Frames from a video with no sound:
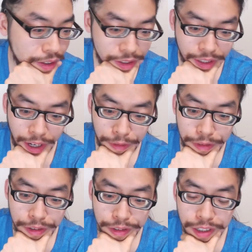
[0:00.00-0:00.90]
I
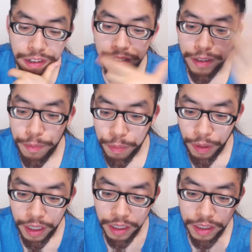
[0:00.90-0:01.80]
know there's a
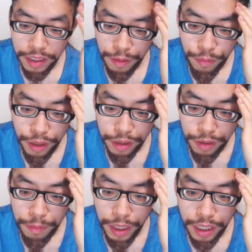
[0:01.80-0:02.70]
button somewhere to
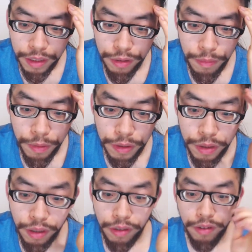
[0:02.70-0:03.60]
make it super
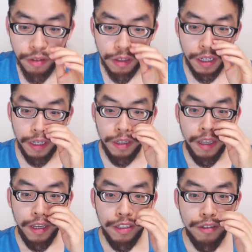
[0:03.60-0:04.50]
slow. Okay,
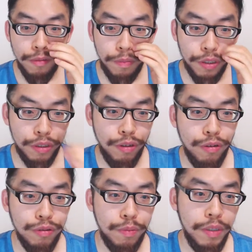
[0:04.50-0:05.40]
super slow
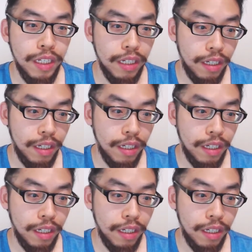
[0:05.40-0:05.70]
speed.